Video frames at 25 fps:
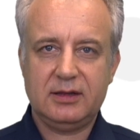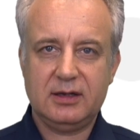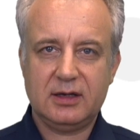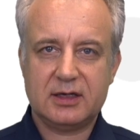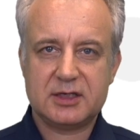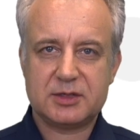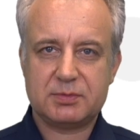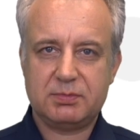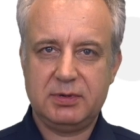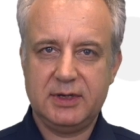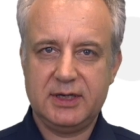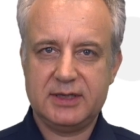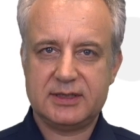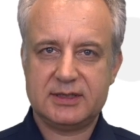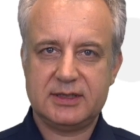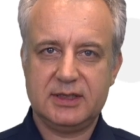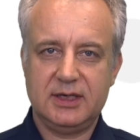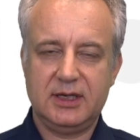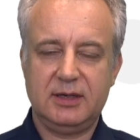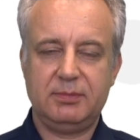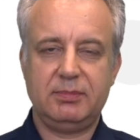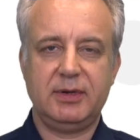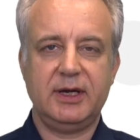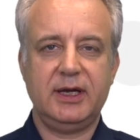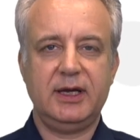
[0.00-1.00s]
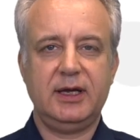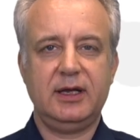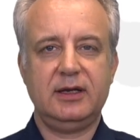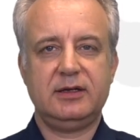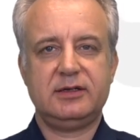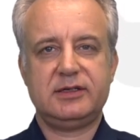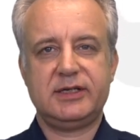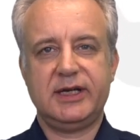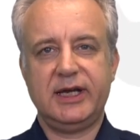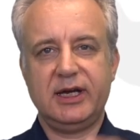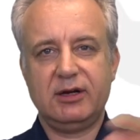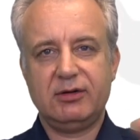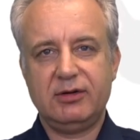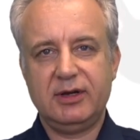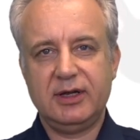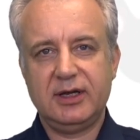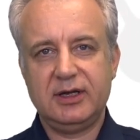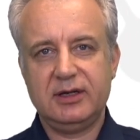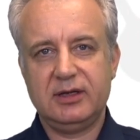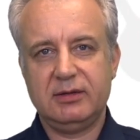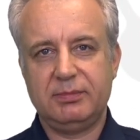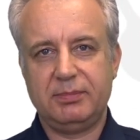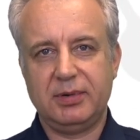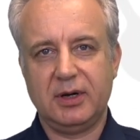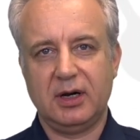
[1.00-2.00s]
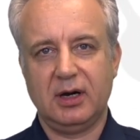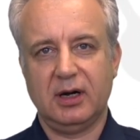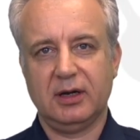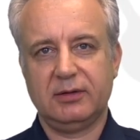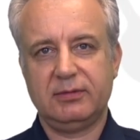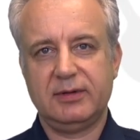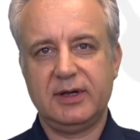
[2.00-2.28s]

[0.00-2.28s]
explicit by tearing it apart.